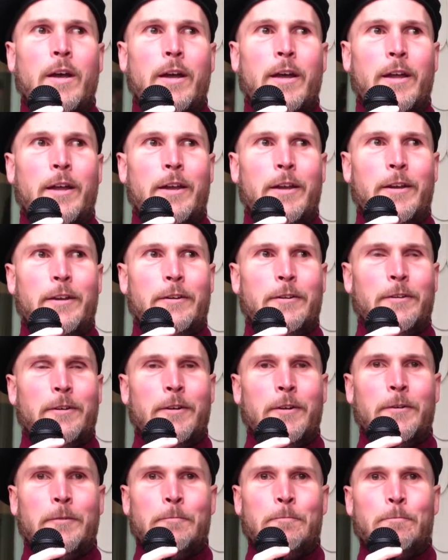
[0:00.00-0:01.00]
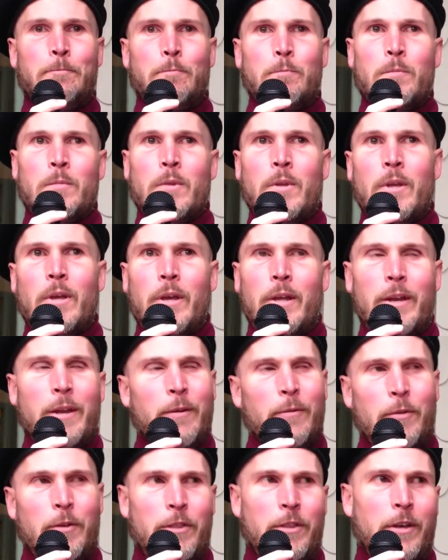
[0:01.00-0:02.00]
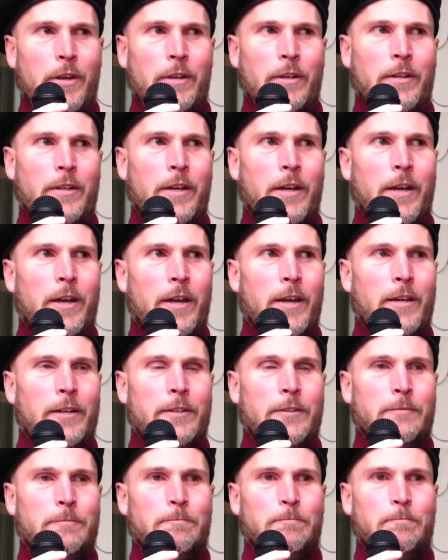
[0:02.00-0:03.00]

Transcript: and everything. And